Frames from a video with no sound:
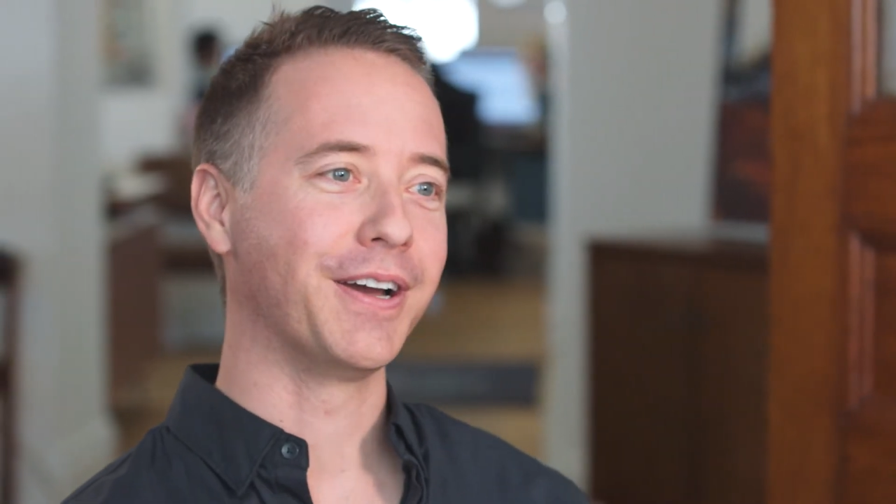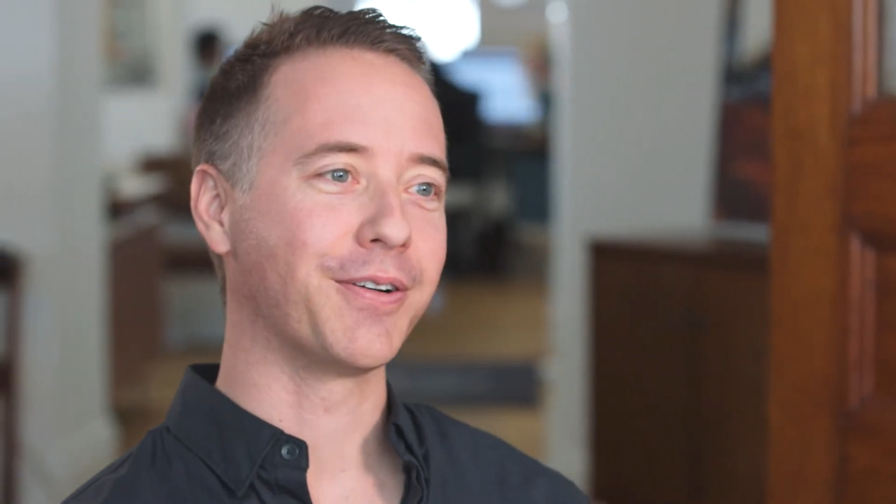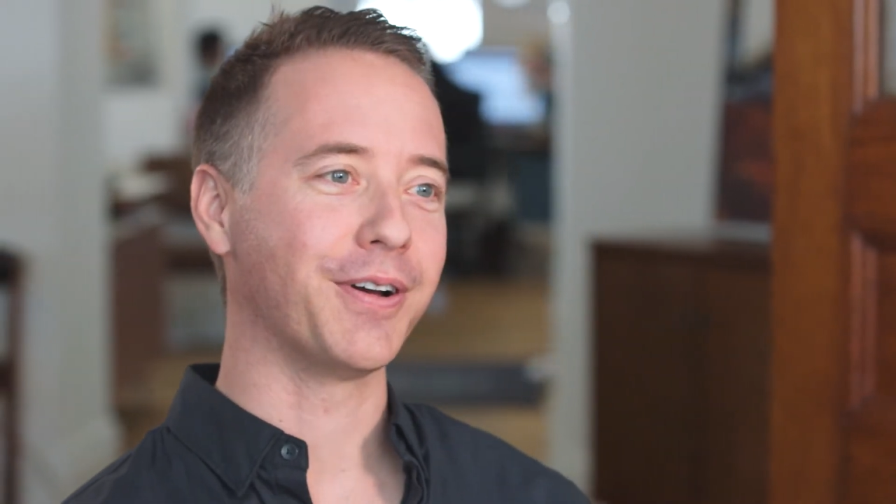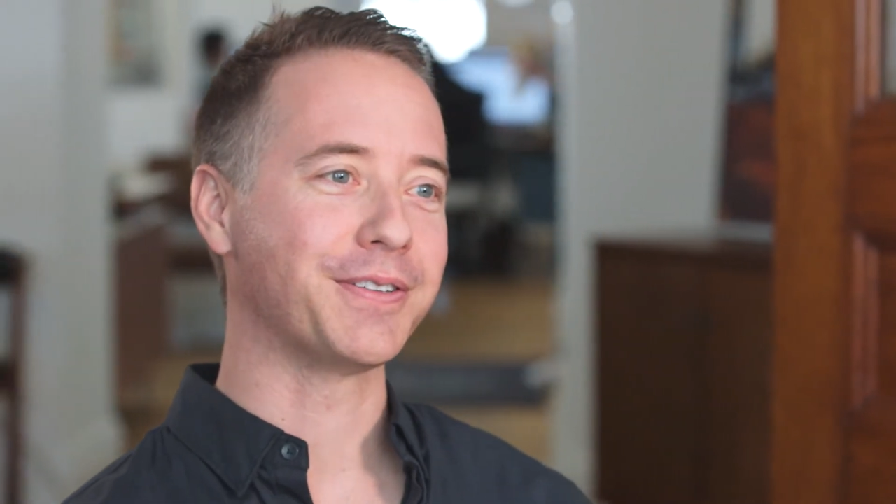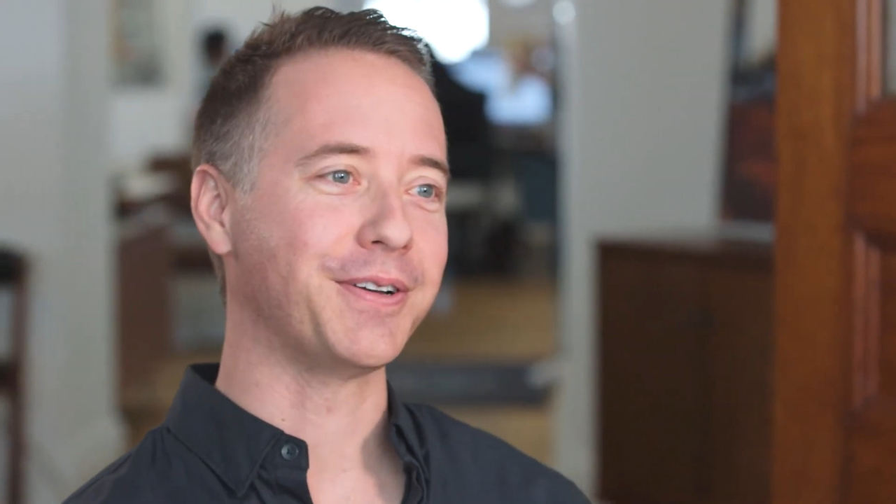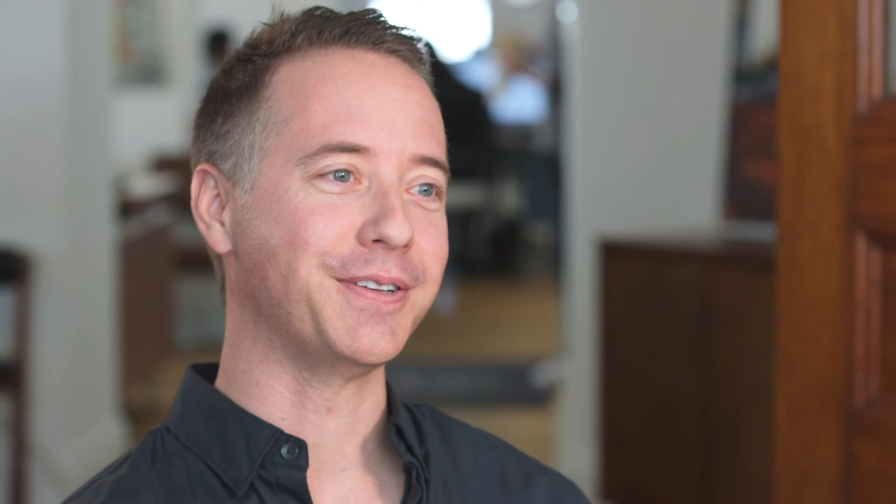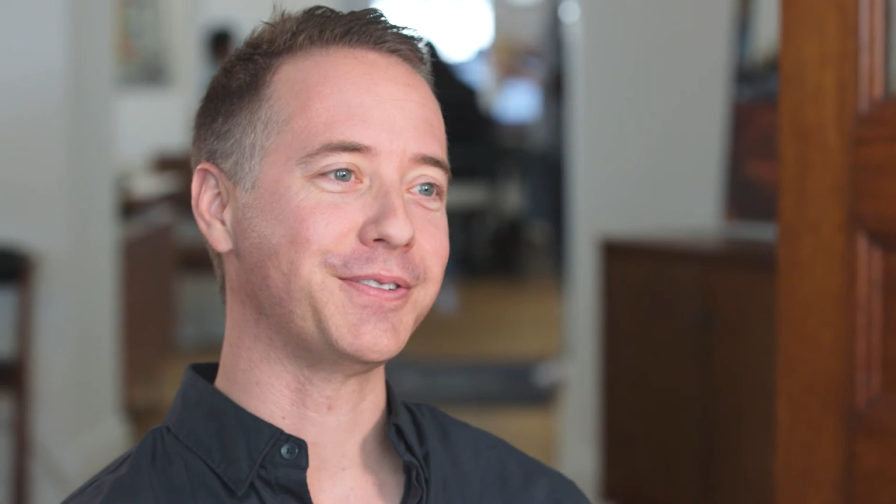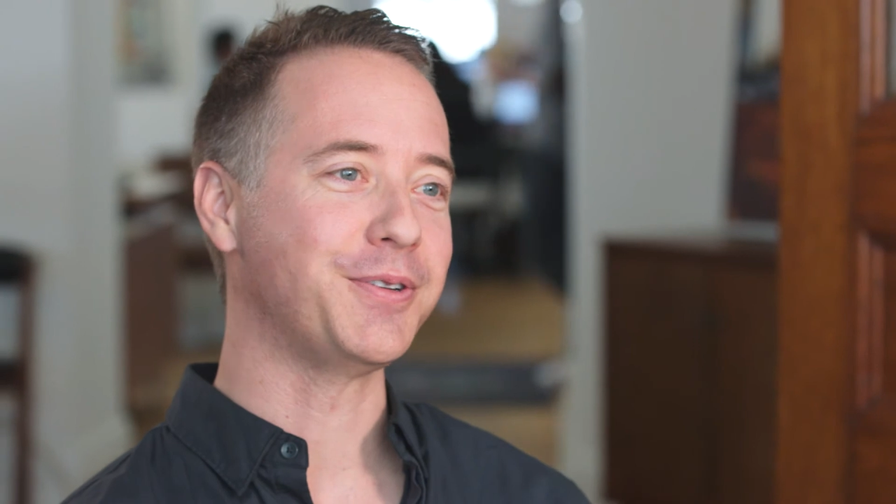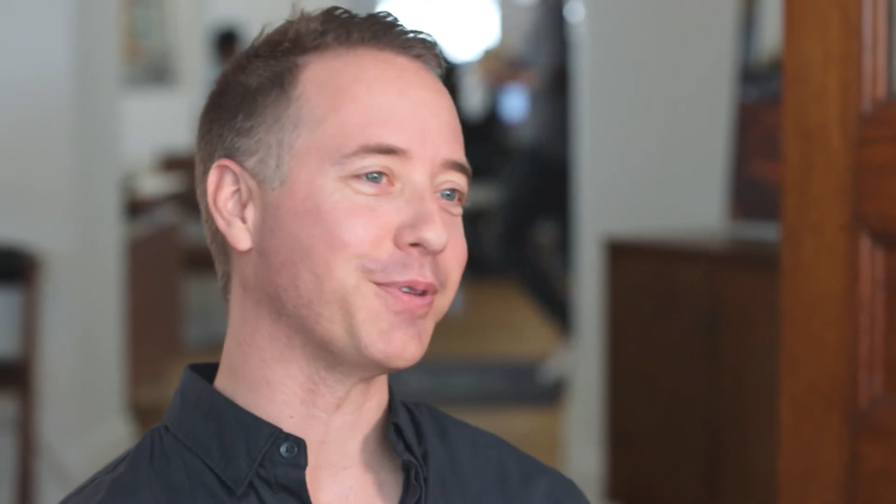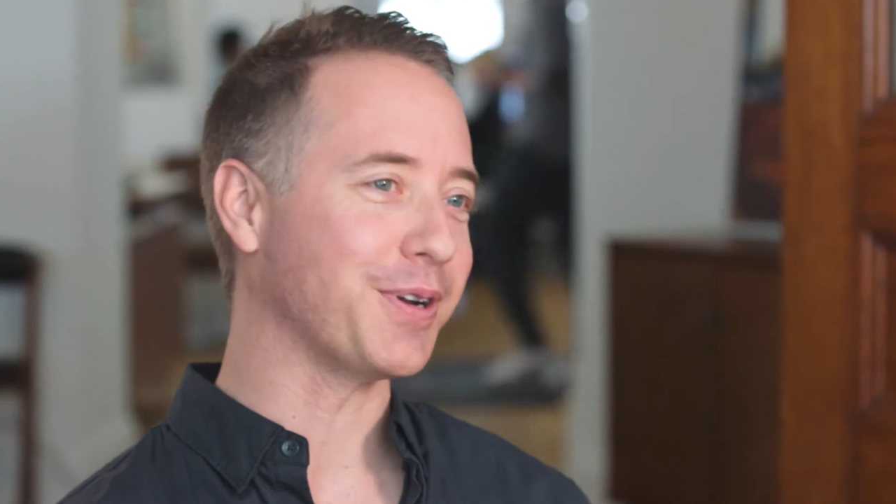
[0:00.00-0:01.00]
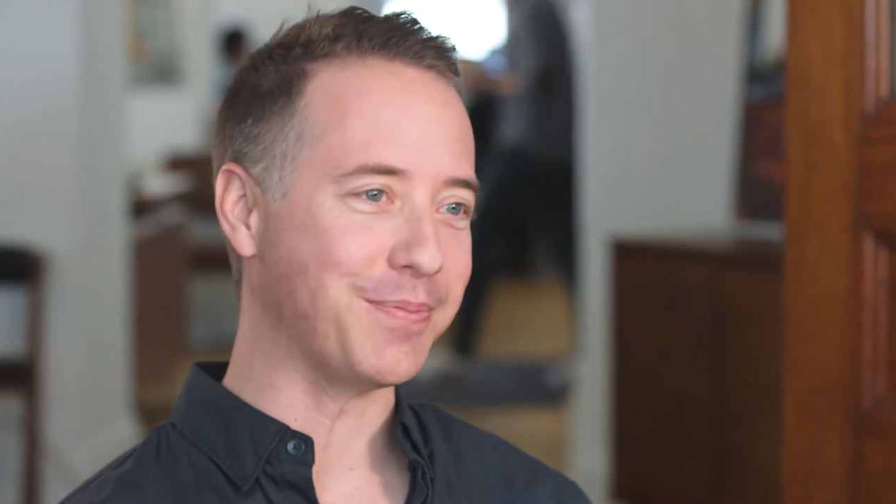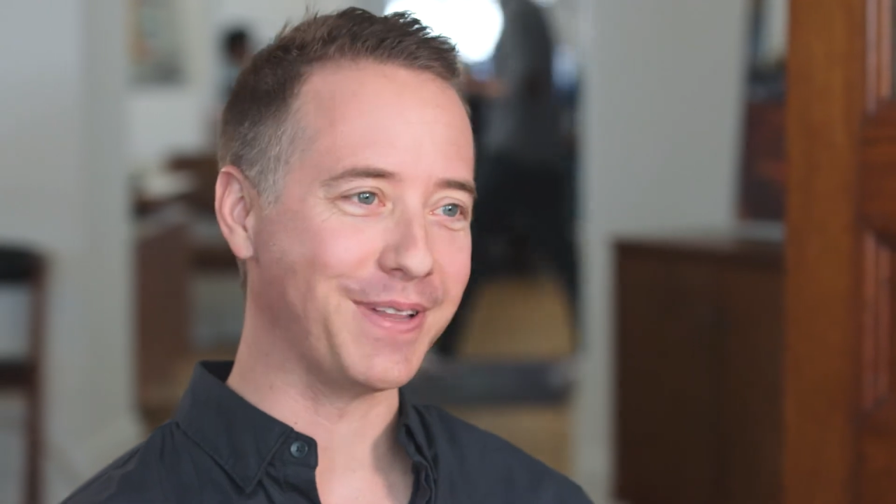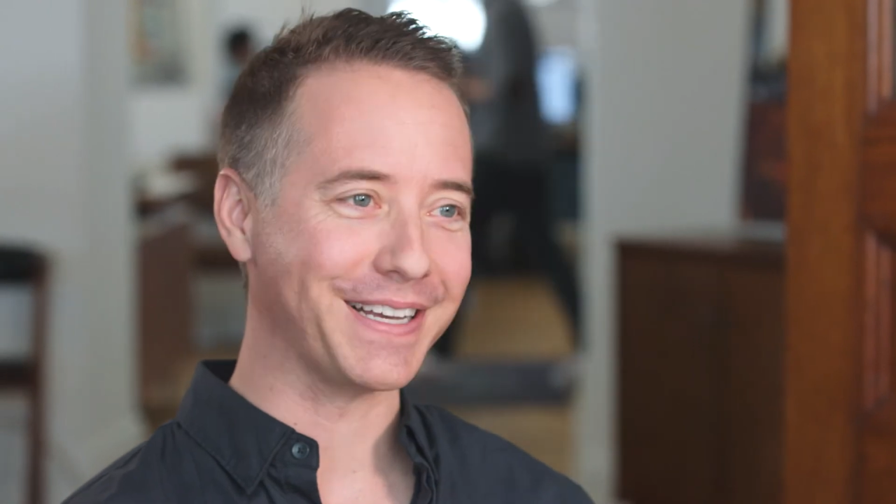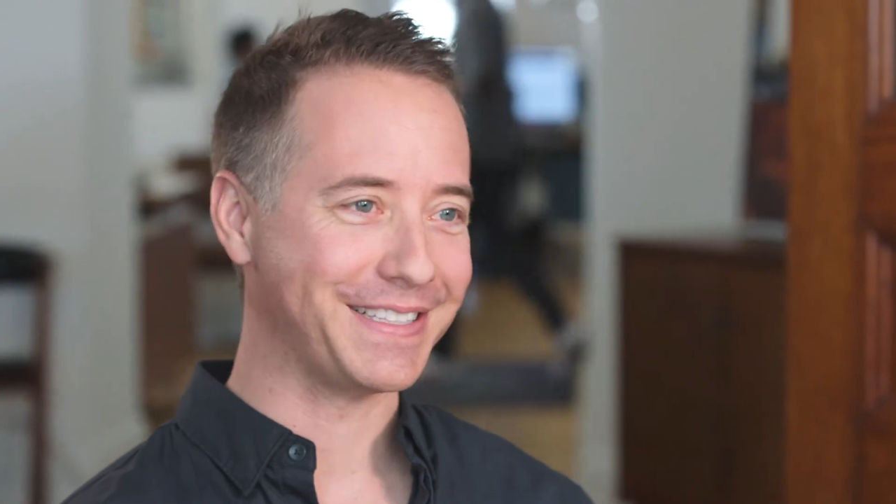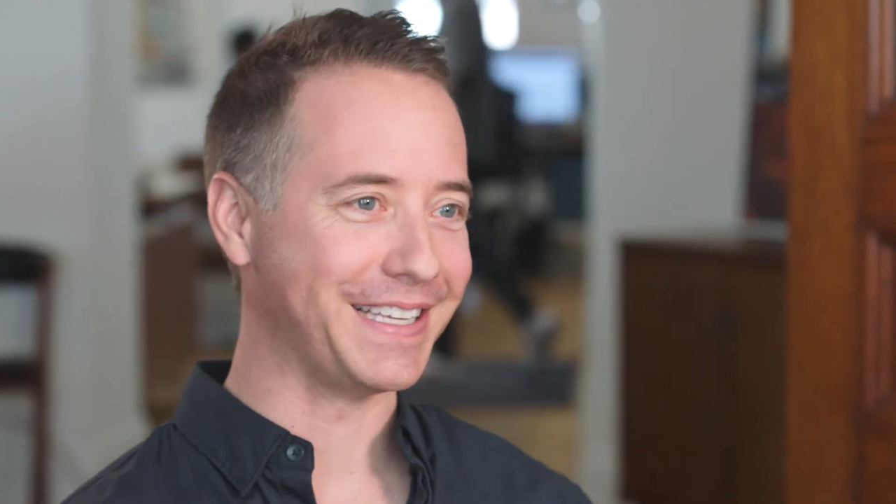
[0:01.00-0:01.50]
across a super
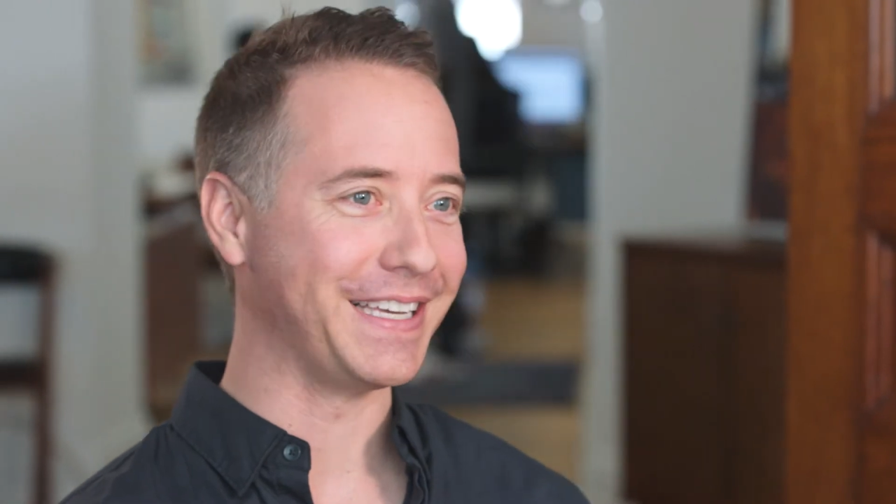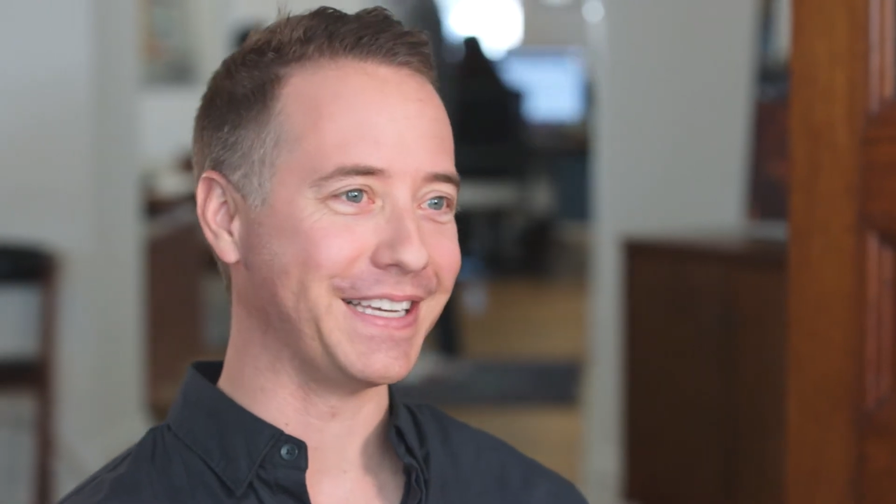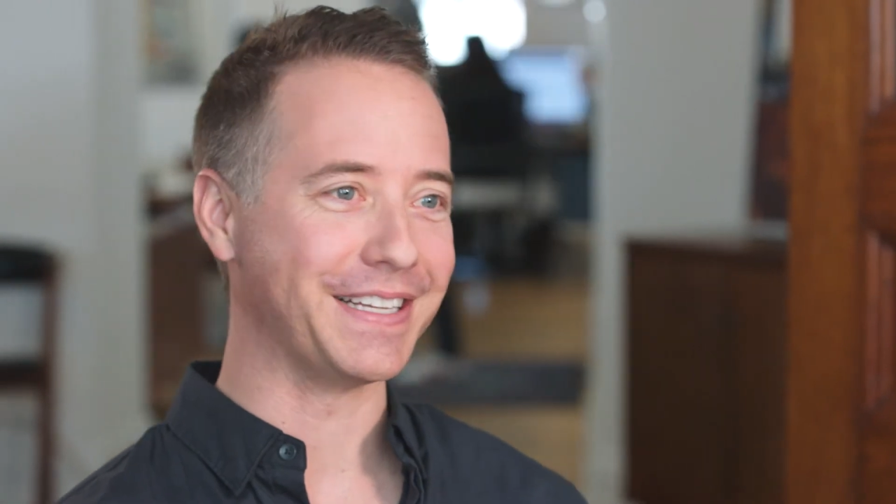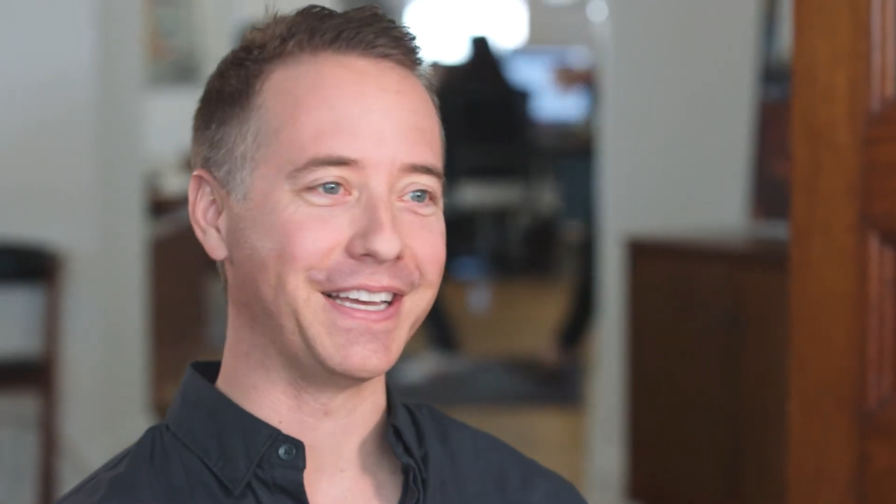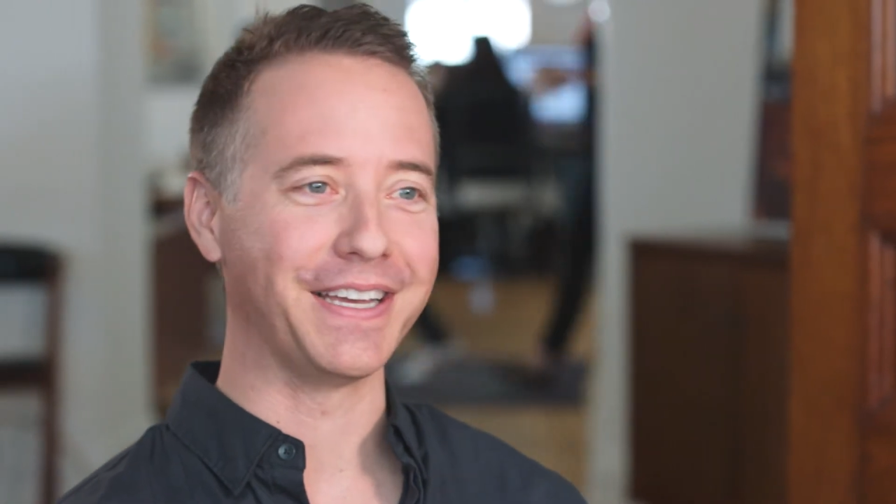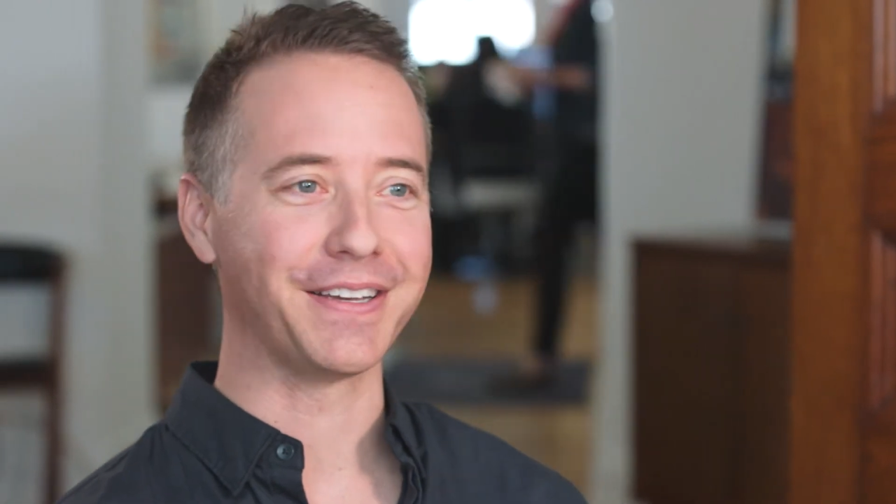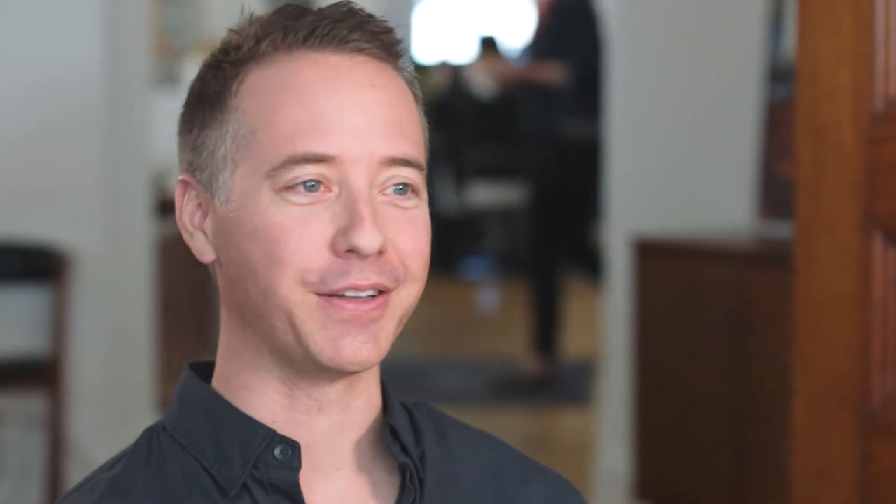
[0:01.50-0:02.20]
complex thing like